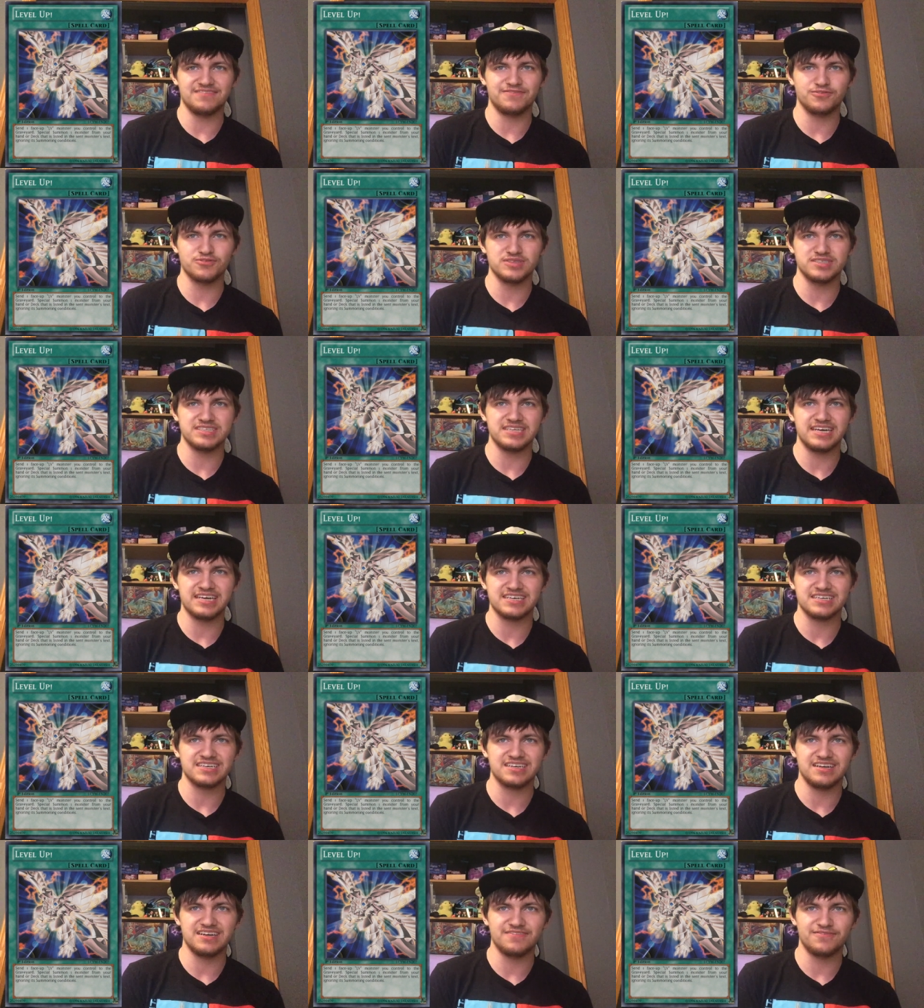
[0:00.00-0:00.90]
For this
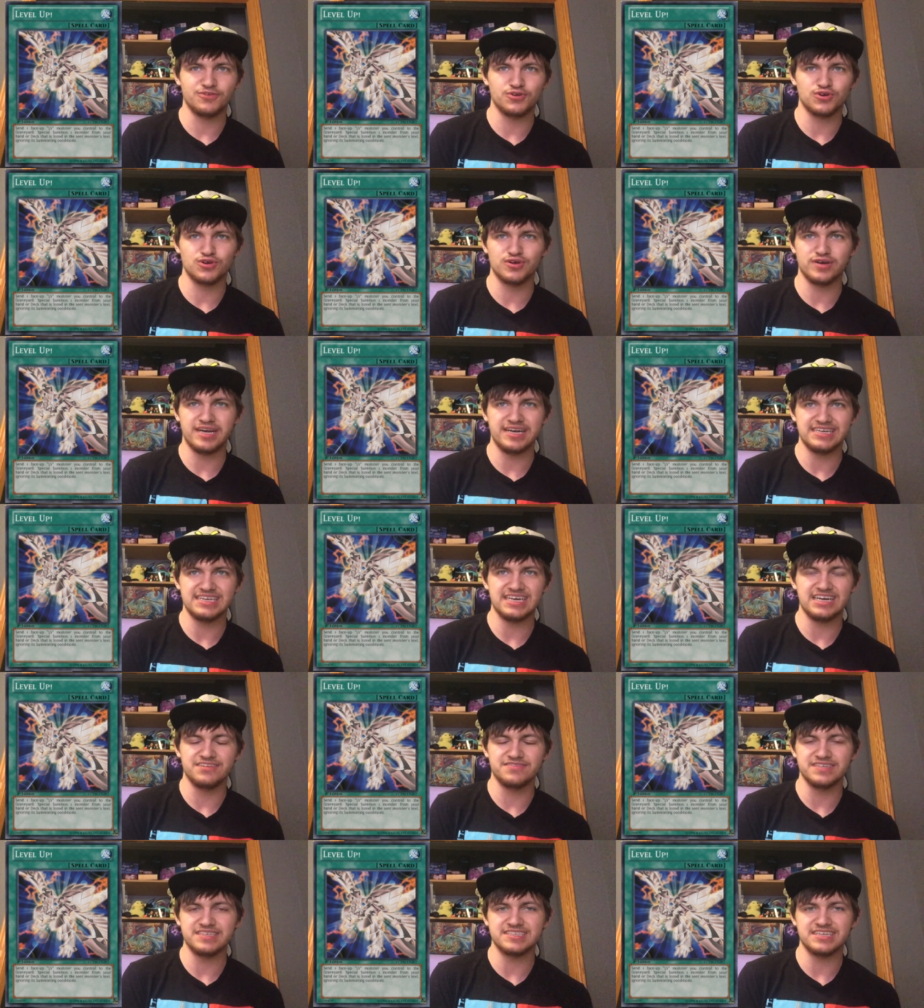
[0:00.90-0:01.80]
deck, for any
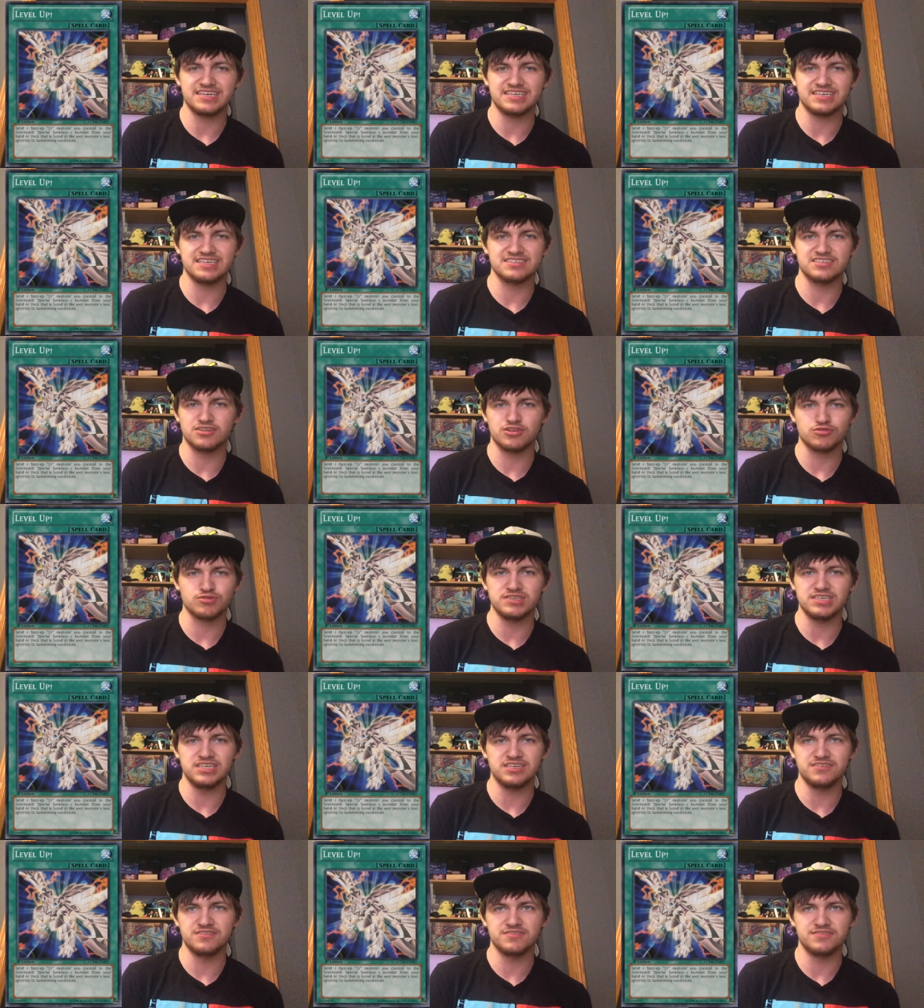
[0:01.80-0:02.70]
LV deck, it's a
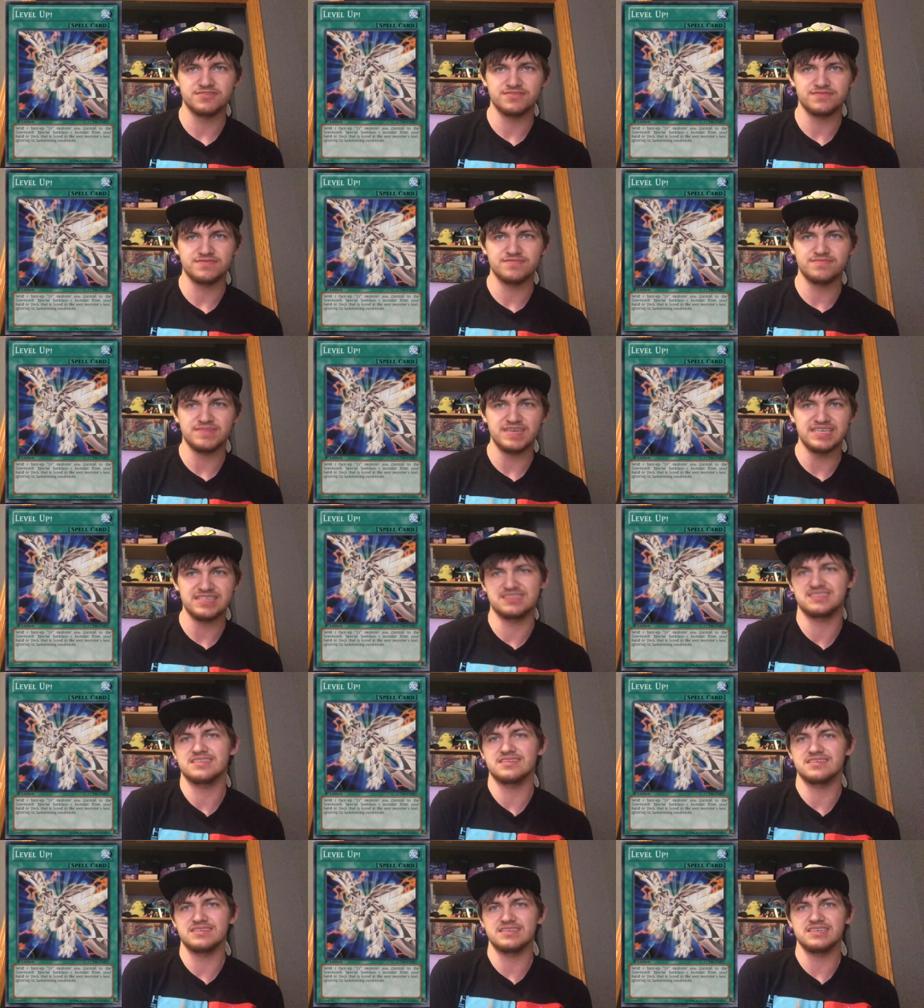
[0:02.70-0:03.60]
3 of
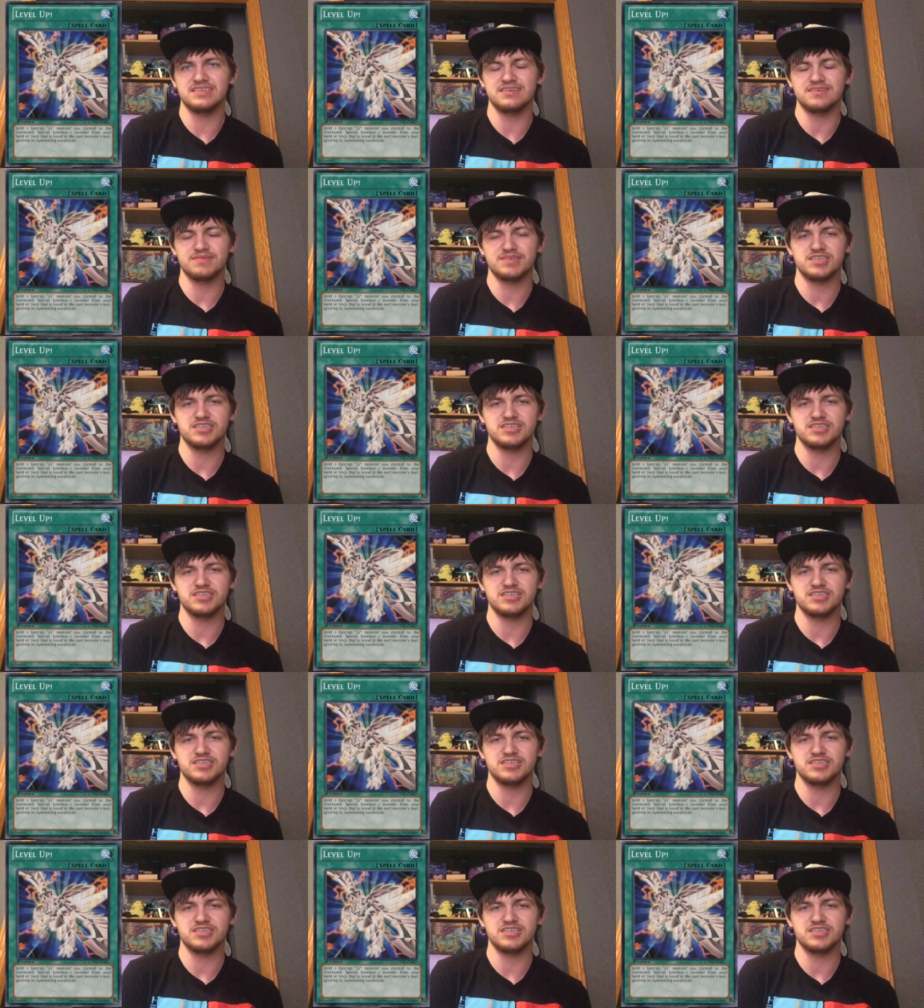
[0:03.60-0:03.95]
instantly.